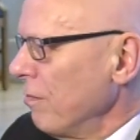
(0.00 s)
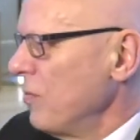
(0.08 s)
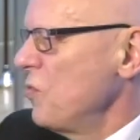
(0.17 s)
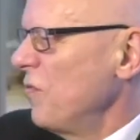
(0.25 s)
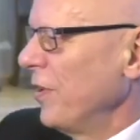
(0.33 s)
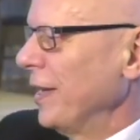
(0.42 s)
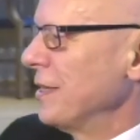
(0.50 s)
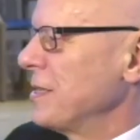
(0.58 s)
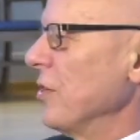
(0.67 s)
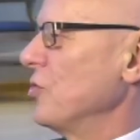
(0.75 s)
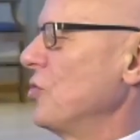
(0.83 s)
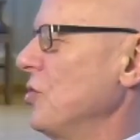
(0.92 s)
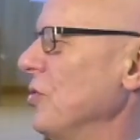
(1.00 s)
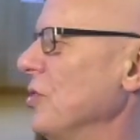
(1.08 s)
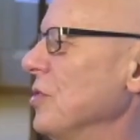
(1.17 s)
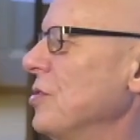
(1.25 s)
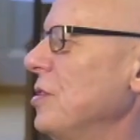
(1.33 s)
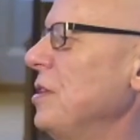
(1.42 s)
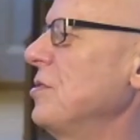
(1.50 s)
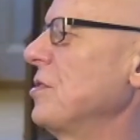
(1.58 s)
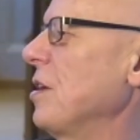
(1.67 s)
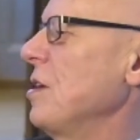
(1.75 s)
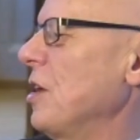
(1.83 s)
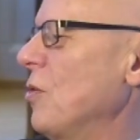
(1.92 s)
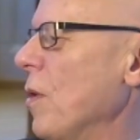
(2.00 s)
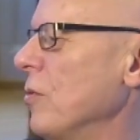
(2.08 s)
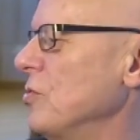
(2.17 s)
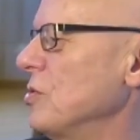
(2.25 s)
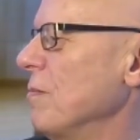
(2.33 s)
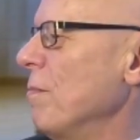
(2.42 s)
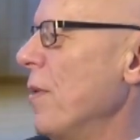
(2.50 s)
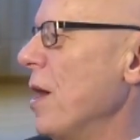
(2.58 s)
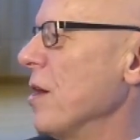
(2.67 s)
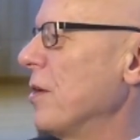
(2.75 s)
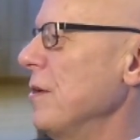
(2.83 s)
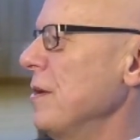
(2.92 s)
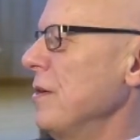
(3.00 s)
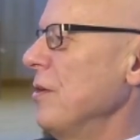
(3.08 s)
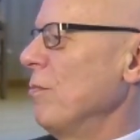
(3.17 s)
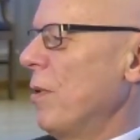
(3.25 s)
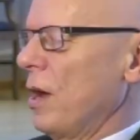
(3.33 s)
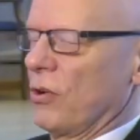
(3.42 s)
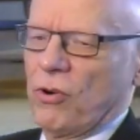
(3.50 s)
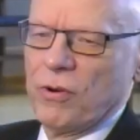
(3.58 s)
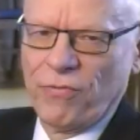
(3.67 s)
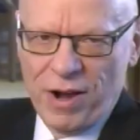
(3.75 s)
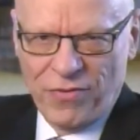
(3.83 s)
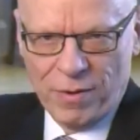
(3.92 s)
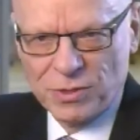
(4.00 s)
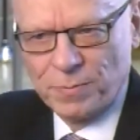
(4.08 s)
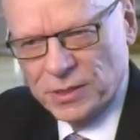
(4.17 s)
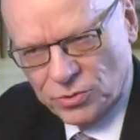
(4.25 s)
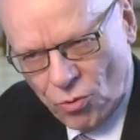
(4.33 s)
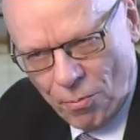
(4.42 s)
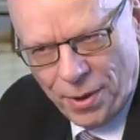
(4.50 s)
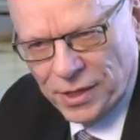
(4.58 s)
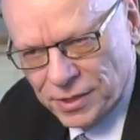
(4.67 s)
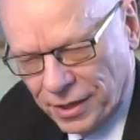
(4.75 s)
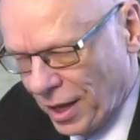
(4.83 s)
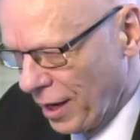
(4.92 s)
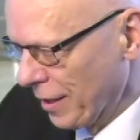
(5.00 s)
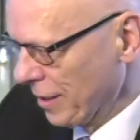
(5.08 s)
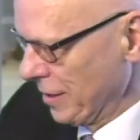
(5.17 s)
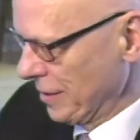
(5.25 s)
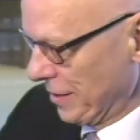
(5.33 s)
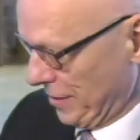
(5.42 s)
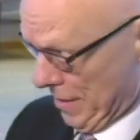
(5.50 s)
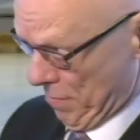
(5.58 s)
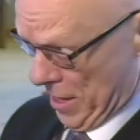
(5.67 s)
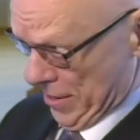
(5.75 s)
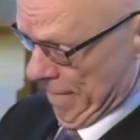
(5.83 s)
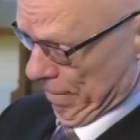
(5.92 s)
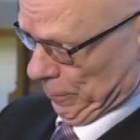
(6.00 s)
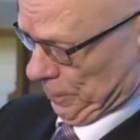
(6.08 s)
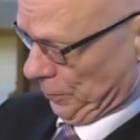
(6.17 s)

moving touch to this. He suddenly quotes Bach. Bach wrote a very famous piece called Passacaglia in C minor,